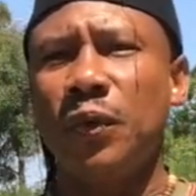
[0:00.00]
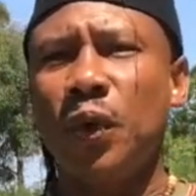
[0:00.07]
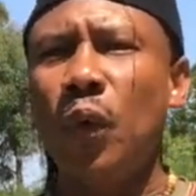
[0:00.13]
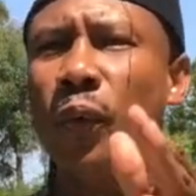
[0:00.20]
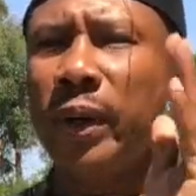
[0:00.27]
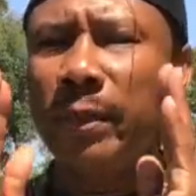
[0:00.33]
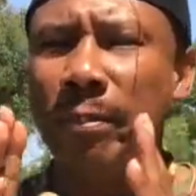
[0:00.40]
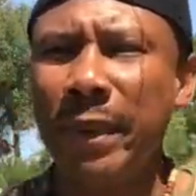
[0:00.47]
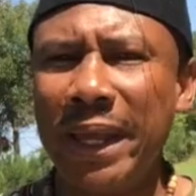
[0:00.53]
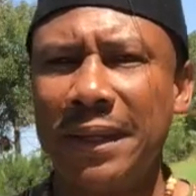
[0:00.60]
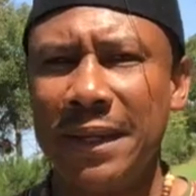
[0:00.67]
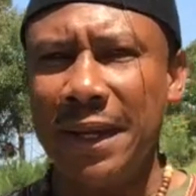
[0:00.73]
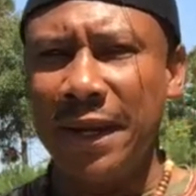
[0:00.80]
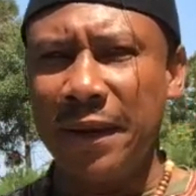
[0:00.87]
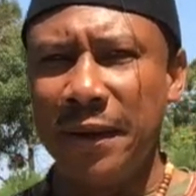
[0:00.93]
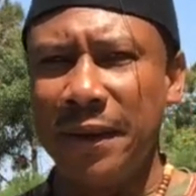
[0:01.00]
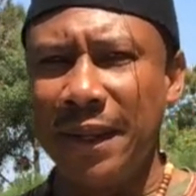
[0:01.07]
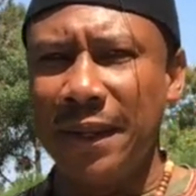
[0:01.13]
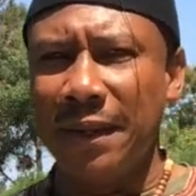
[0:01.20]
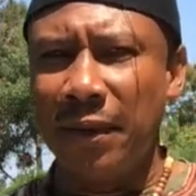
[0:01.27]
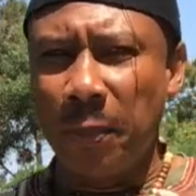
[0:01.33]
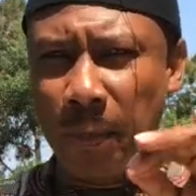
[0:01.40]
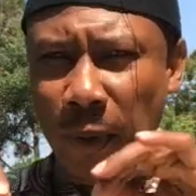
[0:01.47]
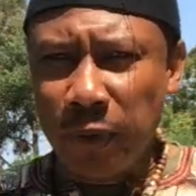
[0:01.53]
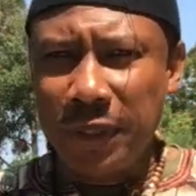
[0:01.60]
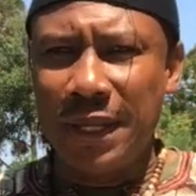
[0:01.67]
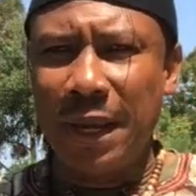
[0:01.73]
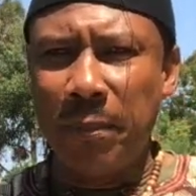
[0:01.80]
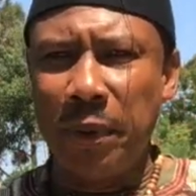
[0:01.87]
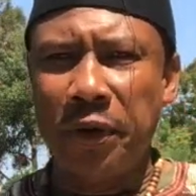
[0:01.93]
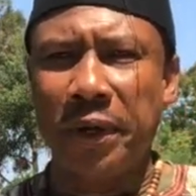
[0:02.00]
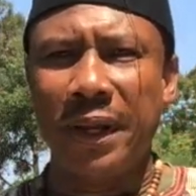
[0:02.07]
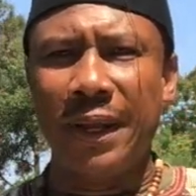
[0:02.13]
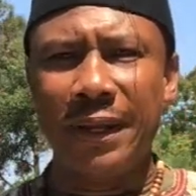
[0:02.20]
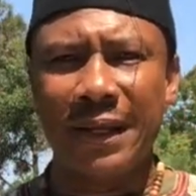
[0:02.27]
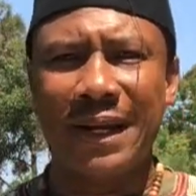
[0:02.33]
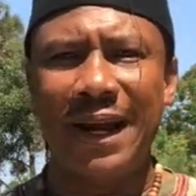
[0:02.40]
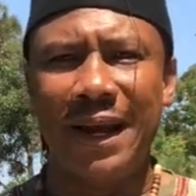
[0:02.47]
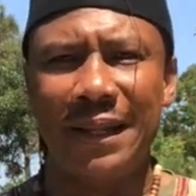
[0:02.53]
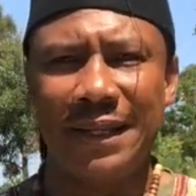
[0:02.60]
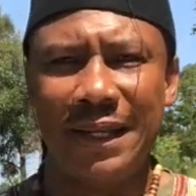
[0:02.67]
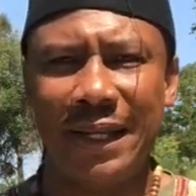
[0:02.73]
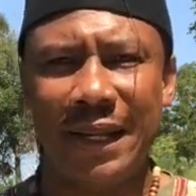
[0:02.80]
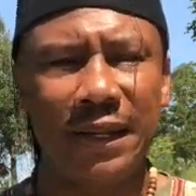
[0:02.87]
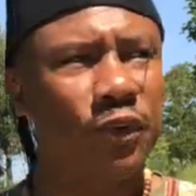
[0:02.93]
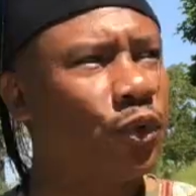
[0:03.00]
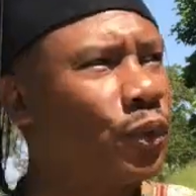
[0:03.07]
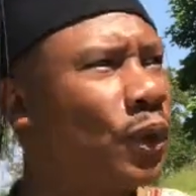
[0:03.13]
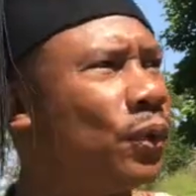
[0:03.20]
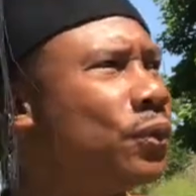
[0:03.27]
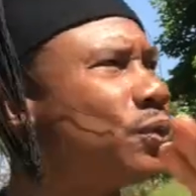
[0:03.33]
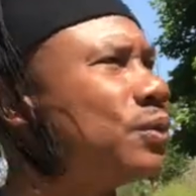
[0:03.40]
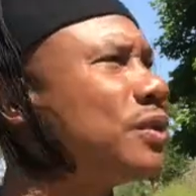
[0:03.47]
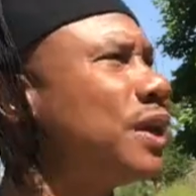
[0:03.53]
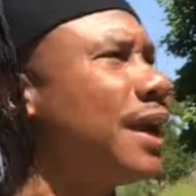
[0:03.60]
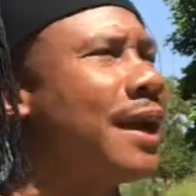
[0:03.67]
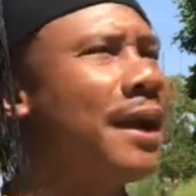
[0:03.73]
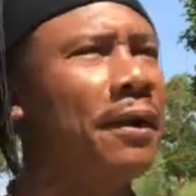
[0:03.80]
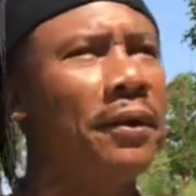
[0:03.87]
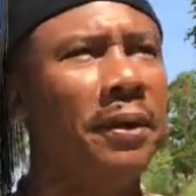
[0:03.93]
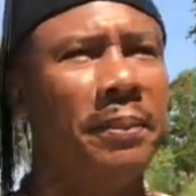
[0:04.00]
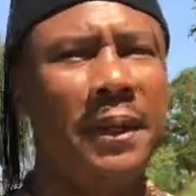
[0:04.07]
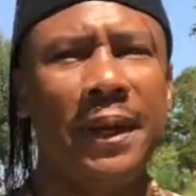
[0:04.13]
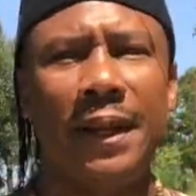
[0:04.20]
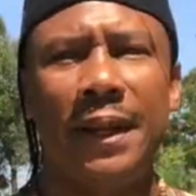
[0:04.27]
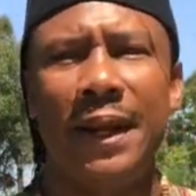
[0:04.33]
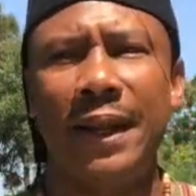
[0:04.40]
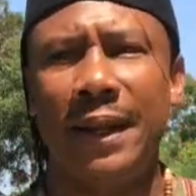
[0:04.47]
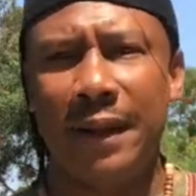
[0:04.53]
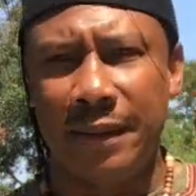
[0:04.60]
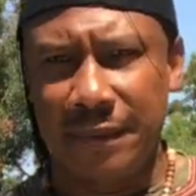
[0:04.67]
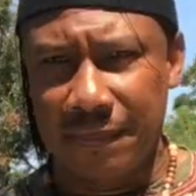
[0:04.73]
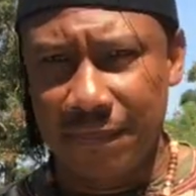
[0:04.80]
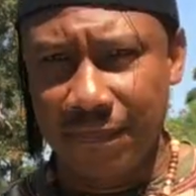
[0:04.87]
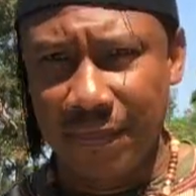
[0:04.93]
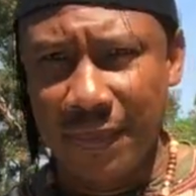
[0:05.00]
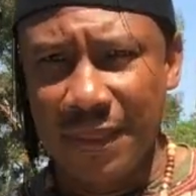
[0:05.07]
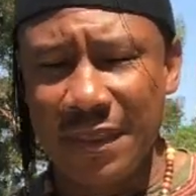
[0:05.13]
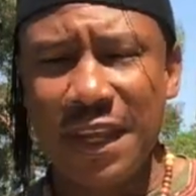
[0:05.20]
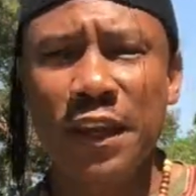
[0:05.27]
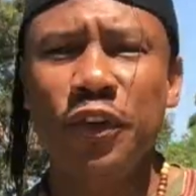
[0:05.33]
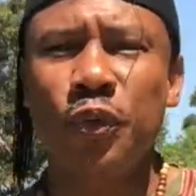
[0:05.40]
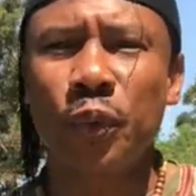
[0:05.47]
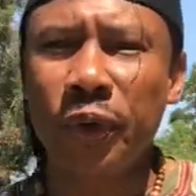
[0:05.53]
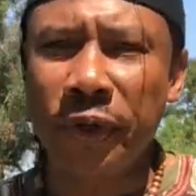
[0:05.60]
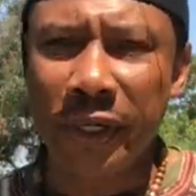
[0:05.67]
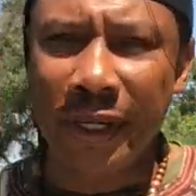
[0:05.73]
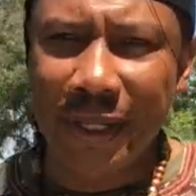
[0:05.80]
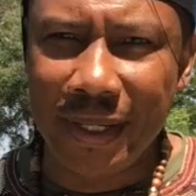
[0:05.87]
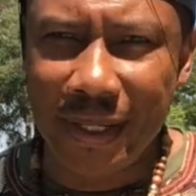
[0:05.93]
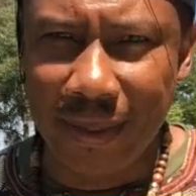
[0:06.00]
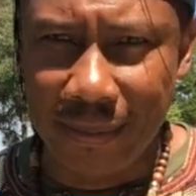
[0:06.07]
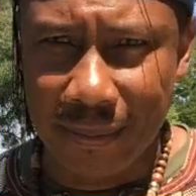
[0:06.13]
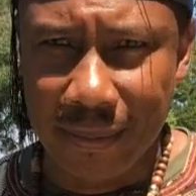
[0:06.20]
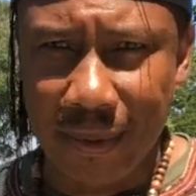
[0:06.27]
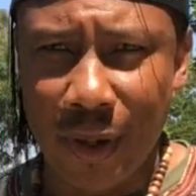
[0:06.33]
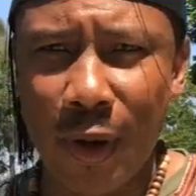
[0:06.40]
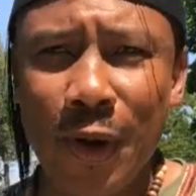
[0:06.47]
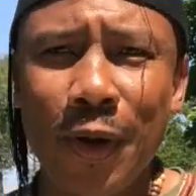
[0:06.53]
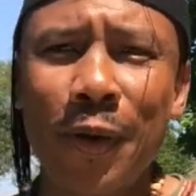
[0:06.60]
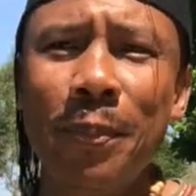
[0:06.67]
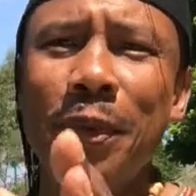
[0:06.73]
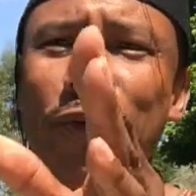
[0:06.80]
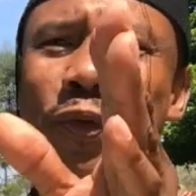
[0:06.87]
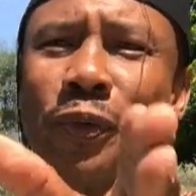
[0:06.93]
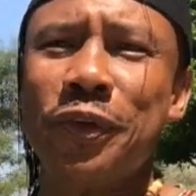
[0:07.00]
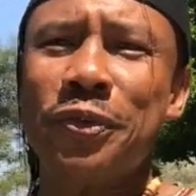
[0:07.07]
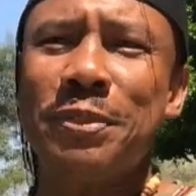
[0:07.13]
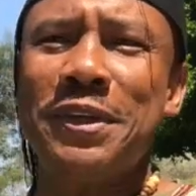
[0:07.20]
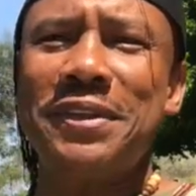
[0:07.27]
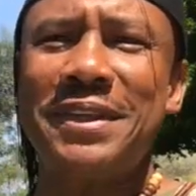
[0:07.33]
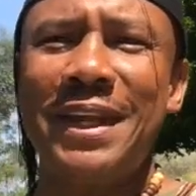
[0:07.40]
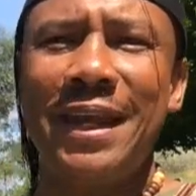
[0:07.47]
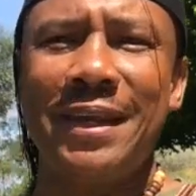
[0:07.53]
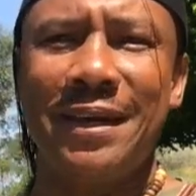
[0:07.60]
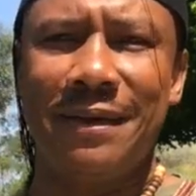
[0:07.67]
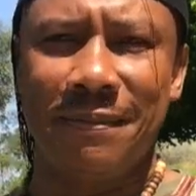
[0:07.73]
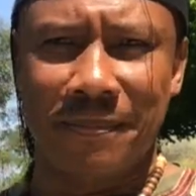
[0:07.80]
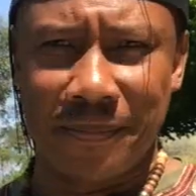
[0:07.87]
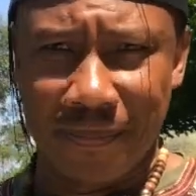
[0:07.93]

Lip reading: who were met here upon the American continent throughout the Caribbean island, these weren't Indian. Columbus was mistaken.